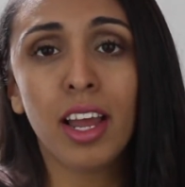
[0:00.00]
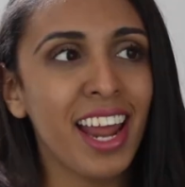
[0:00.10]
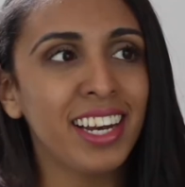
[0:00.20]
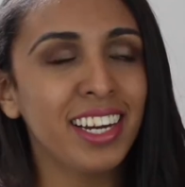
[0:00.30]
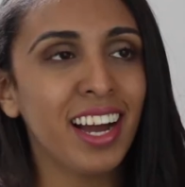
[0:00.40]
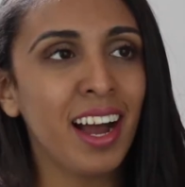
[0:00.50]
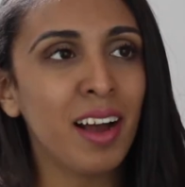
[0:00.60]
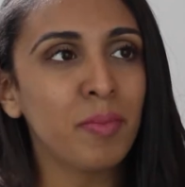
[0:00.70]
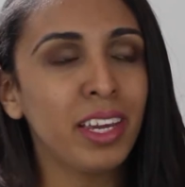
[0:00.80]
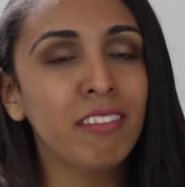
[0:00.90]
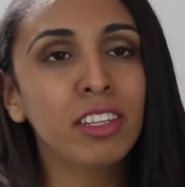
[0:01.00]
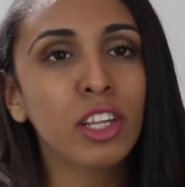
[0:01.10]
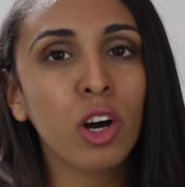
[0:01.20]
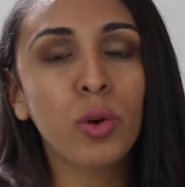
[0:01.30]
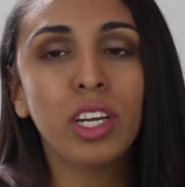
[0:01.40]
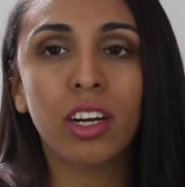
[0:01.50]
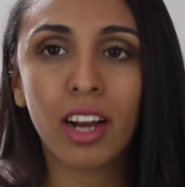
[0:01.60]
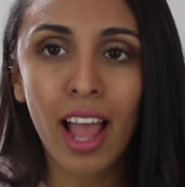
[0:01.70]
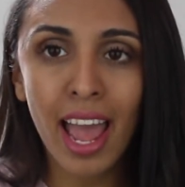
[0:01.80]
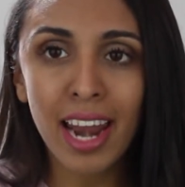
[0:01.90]
And even though your
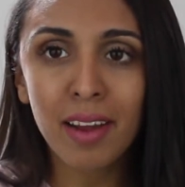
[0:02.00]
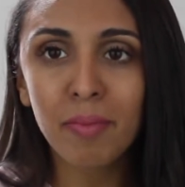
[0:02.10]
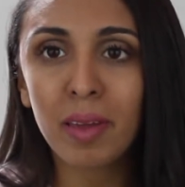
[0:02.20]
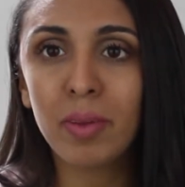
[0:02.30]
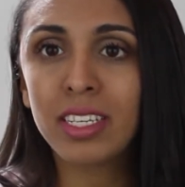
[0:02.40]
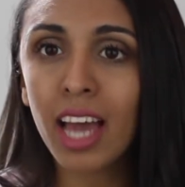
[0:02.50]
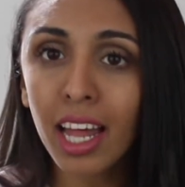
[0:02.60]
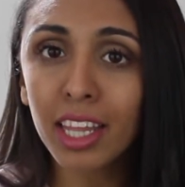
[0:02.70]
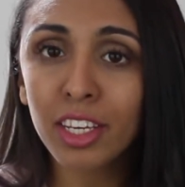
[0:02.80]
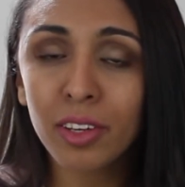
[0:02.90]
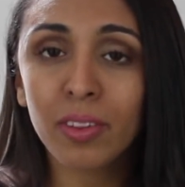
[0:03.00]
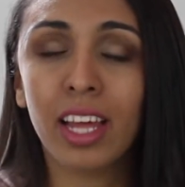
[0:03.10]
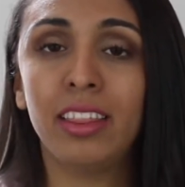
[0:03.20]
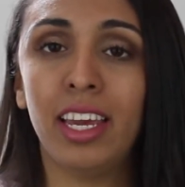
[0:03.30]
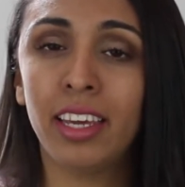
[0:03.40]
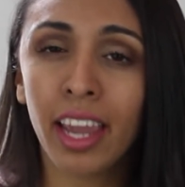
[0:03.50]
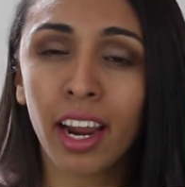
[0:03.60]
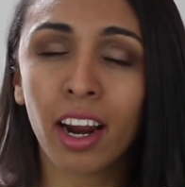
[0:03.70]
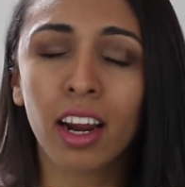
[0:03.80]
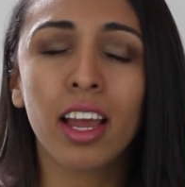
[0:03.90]
head might be telling you that they
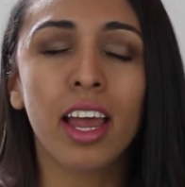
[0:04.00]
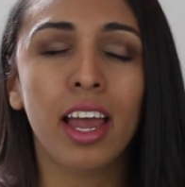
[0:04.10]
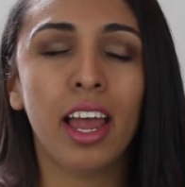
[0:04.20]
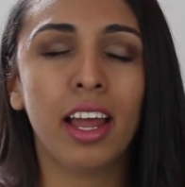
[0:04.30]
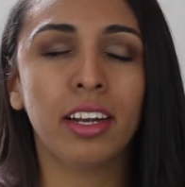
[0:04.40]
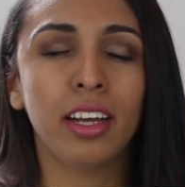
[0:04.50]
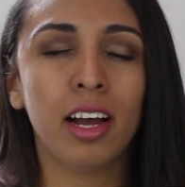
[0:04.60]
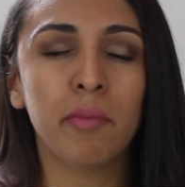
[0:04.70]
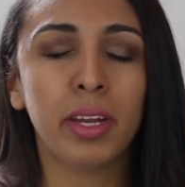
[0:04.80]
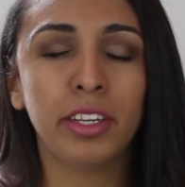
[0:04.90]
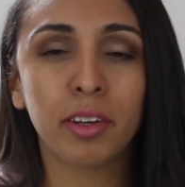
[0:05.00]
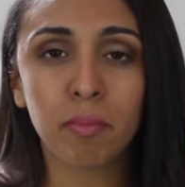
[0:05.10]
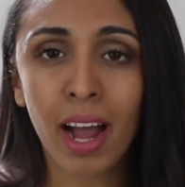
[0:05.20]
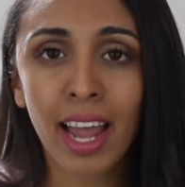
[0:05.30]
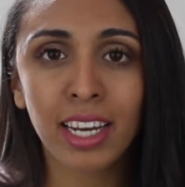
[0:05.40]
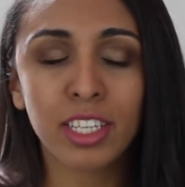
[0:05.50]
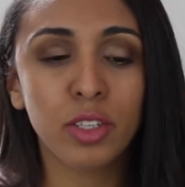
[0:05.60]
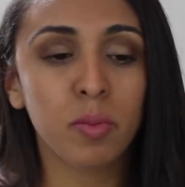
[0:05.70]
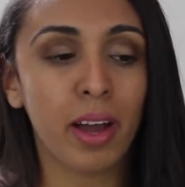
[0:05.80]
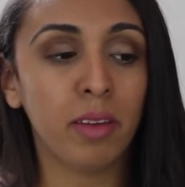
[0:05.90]
care, and in your mind
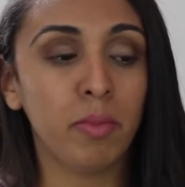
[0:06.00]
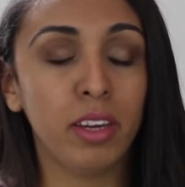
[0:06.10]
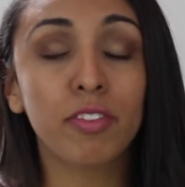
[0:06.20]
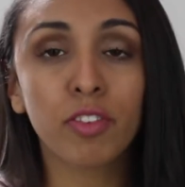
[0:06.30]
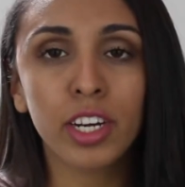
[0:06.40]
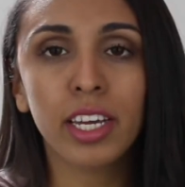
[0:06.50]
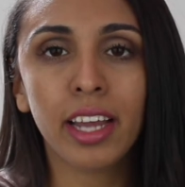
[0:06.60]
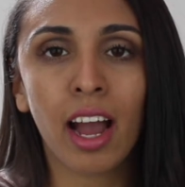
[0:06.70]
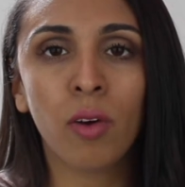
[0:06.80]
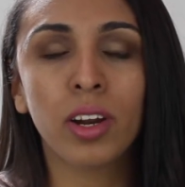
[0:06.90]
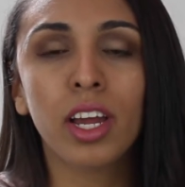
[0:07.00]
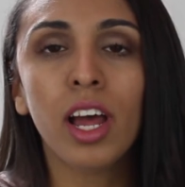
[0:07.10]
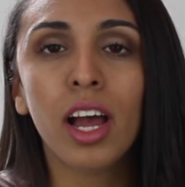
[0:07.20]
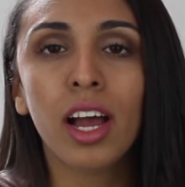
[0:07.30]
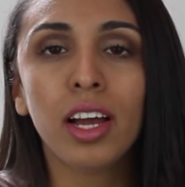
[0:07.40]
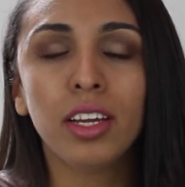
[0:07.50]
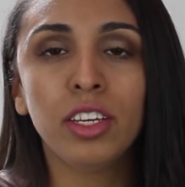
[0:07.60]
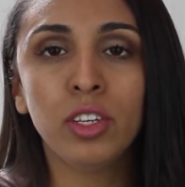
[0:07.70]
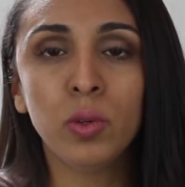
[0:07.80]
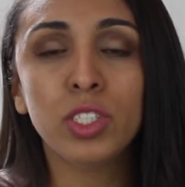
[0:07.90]
you might be freaking out,
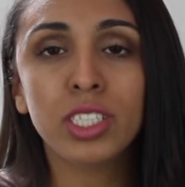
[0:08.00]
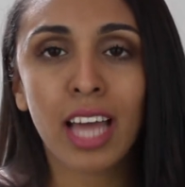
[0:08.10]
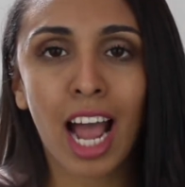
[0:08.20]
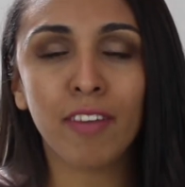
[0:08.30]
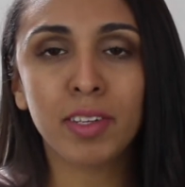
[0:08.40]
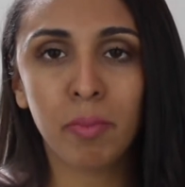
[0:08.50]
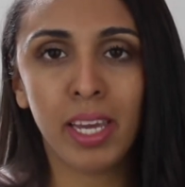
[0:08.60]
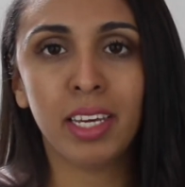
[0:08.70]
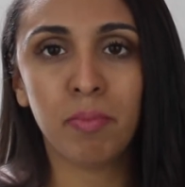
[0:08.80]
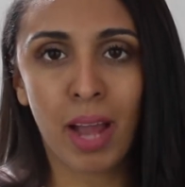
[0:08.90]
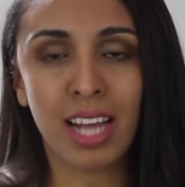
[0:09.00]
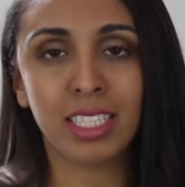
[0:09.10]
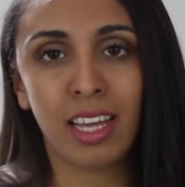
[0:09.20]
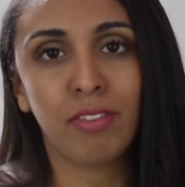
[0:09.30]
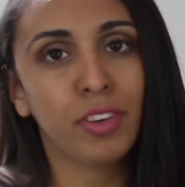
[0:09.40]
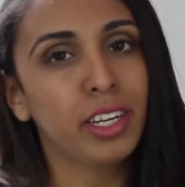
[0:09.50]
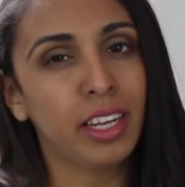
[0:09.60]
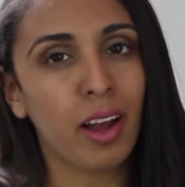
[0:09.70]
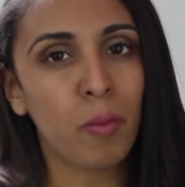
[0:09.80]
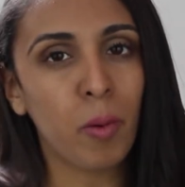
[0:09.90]
you just have to make it past that
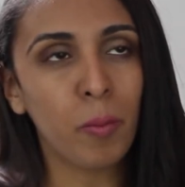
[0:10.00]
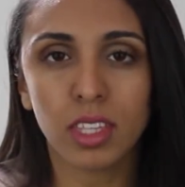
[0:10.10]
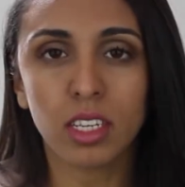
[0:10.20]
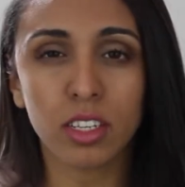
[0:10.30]
freaking out moment.